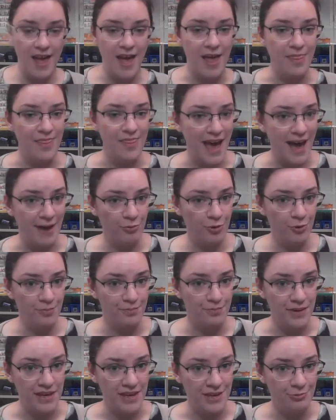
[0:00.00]
And that will
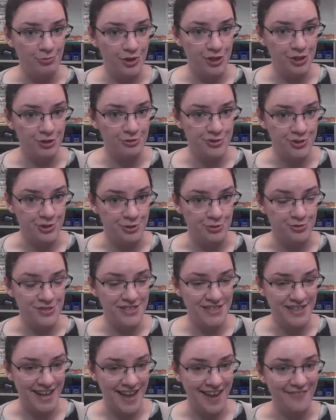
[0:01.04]
be what you do
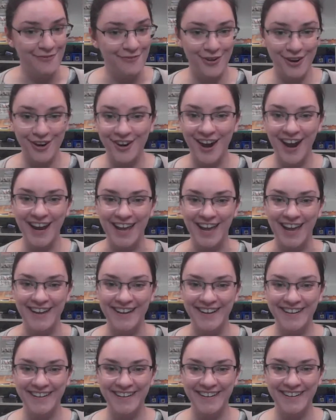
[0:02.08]
today for credit.
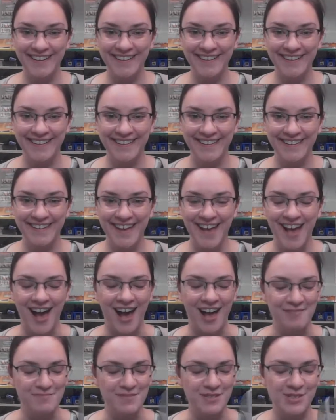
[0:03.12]

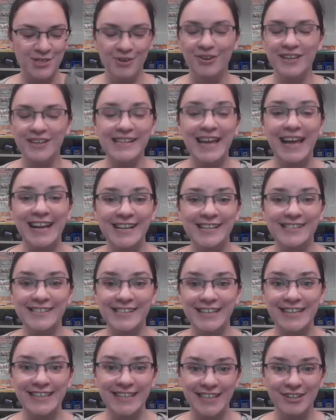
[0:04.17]
I'm so excited
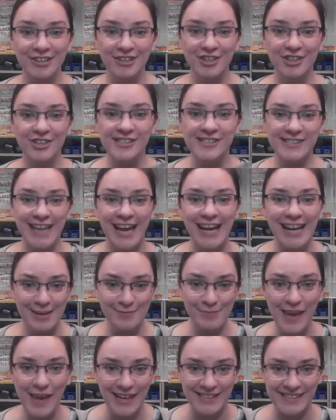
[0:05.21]
to hear your steady
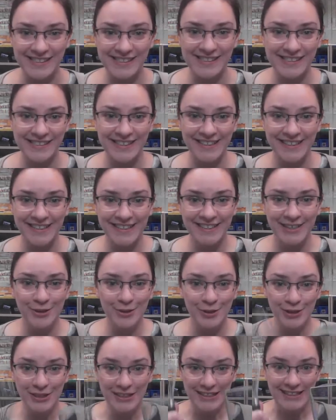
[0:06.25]
beats.
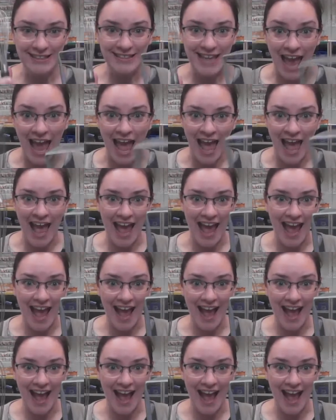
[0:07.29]
Yeah.